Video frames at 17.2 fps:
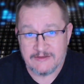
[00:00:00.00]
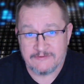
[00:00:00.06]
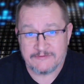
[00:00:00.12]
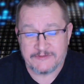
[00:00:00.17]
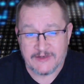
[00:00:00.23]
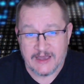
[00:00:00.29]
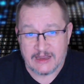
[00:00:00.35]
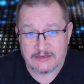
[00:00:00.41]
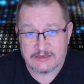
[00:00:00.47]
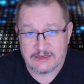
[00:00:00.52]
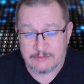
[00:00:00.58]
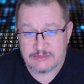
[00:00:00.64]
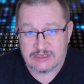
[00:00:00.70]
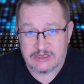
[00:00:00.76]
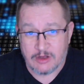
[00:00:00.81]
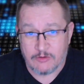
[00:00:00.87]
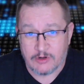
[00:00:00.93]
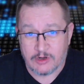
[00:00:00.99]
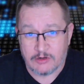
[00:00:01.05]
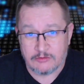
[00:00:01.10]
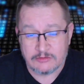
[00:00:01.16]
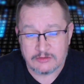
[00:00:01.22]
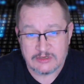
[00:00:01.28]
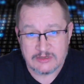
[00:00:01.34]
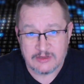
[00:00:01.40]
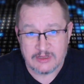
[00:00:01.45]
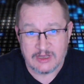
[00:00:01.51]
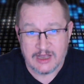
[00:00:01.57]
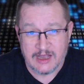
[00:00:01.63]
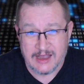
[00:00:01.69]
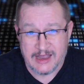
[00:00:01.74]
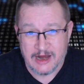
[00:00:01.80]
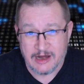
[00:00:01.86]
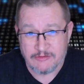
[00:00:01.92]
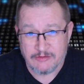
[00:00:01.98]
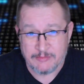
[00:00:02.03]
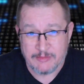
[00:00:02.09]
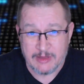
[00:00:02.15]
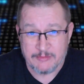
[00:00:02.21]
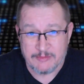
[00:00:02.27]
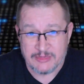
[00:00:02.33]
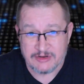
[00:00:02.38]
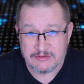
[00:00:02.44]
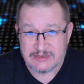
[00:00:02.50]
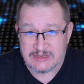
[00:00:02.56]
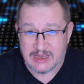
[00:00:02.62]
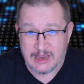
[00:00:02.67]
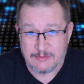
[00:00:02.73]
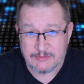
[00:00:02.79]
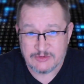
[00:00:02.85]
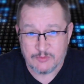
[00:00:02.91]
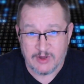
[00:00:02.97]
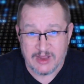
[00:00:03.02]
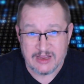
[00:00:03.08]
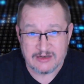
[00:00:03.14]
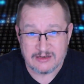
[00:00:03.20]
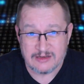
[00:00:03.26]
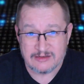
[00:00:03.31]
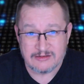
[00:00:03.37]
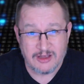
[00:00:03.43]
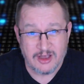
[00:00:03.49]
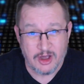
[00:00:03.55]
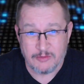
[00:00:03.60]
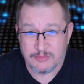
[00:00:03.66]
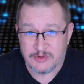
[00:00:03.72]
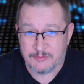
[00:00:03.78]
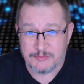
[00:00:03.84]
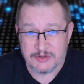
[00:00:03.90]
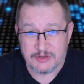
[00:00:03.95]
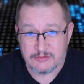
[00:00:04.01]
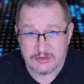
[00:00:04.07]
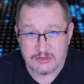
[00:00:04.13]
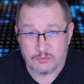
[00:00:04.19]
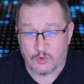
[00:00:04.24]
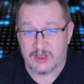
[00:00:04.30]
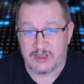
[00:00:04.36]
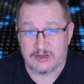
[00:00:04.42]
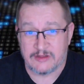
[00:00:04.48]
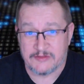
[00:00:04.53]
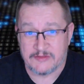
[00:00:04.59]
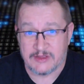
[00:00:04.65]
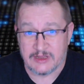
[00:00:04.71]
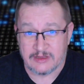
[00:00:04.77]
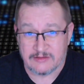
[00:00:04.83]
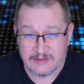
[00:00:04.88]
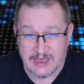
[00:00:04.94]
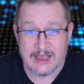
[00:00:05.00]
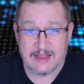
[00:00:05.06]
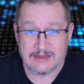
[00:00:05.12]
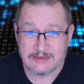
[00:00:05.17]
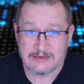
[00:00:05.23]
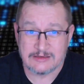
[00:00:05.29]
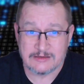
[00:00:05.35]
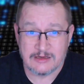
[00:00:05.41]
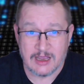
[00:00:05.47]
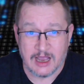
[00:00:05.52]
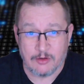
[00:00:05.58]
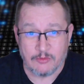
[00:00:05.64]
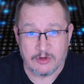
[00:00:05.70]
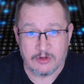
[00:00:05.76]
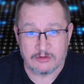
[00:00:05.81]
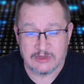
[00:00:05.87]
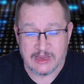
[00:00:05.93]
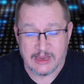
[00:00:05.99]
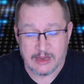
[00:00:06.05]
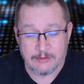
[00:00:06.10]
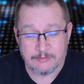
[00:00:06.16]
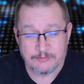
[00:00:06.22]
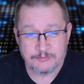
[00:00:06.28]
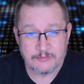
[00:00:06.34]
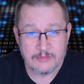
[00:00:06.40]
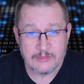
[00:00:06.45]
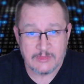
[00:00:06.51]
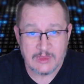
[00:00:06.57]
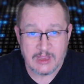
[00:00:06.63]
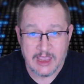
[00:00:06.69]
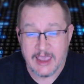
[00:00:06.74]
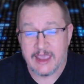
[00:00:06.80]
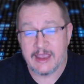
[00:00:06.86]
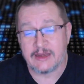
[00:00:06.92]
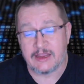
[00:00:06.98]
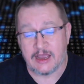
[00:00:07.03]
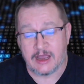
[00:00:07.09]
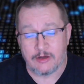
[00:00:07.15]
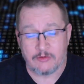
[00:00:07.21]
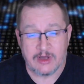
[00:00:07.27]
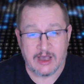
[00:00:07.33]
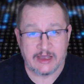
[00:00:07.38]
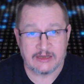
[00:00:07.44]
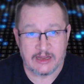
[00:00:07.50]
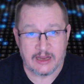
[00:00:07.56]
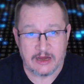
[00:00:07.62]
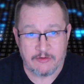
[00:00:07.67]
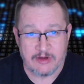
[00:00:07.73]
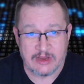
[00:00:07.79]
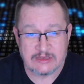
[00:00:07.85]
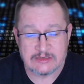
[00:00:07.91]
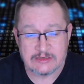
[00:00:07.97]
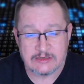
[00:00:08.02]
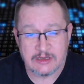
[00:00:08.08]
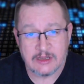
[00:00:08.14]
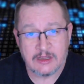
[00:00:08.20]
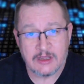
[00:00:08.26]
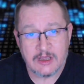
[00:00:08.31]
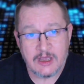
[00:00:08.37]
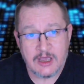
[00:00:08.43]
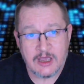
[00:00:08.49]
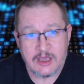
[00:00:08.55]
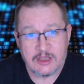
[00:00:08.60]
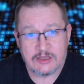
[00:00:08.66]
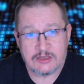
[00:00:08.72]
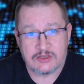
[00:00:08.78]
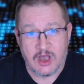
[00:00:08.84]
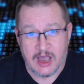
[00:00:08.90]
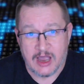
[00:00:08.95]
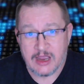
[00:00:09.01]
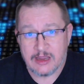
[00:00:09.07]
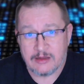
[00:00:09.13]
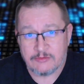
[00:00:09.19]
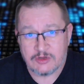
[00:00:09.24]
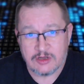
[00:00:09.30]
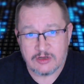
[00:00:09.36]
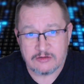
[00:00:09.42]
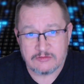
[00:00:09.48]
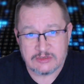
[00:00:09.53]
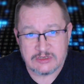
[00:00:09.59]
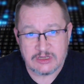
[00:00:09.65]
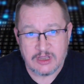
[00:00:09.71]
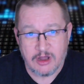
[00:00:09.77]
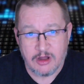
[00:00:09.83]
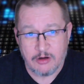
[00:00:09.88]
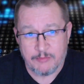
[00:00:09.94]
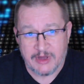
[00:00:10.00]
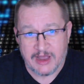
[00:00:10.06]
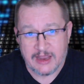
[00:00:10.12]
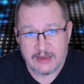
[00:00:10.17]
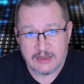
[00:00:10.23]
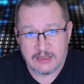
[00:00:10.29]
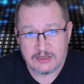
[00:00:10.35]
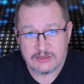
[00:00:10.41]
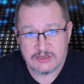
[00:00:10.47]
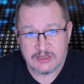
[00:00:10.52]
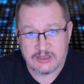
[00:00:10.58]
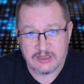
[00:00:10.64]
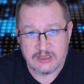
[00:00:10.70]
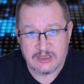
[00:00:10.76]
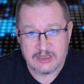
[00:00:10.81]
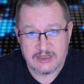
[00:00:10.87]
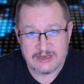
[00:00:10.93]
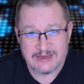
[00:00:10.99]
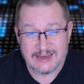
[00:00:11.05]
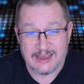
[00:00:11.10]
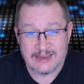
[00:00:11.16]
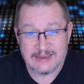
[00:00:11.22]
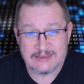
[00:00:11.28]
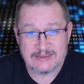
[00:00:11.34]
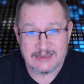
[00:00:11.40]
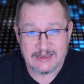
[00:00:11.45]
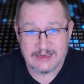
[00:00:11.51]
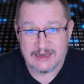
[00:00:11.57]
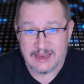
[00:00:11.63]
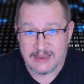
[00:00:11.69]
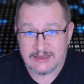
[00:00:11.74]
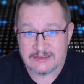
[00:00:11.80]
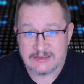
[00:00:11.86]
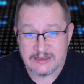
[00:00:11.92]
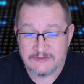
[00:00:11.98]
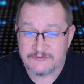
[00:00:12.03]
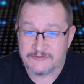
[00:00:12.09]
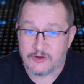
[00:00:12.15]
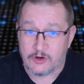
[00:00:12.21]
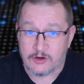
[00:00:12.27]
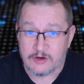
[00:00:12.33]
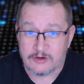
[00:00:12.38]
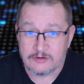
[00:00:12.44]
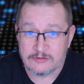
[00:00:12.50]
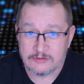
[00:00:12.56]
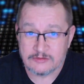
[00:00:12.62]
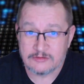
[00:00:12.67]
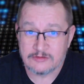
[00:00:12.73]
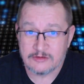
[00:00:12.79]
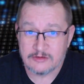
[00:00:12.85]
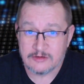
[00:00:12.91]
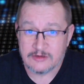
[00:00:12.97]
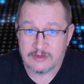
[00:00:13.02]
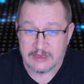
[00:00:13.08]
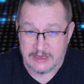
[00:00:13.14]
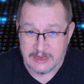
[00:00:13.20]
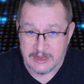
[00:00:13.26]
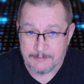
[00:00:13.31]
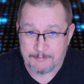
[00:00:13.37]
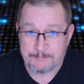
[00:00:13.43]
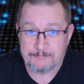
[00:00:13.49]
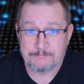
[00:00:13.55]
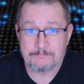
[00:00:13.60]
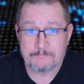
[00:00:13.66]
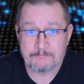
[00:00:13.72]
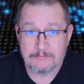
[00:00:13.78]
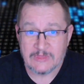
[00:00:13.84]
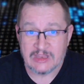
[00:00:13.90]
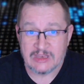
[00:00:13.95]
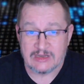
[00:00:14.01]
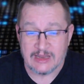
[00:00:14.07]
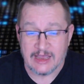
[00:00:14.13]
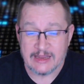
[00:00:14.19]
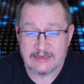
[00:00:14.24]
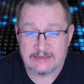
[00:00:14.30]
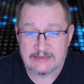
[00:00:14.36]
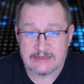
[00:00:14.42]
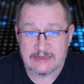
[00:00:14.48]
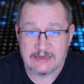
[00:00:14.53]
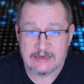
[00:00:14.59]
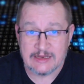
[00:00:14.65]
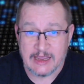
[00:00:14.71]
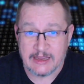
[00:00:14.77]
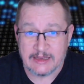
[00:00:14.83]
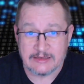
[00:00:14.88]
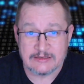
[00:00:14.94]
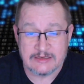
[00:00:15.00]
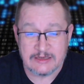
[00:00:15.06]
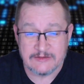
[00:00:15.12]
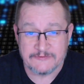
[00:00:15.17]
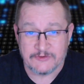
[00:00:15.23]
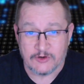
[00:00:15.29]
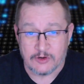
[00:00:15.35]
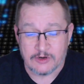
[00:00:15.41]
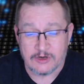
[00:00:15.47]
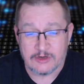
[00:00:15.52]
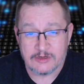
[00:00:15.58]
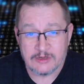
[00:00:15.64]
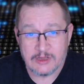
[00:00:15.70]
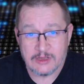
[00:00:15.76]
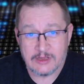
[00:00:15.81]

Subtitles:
In fact, I'm so old that I remember times when home computers weren't a thing. That's how old I am. Anyhow, I digress. So I'm going to go back to the year 1984. Yep, 1984.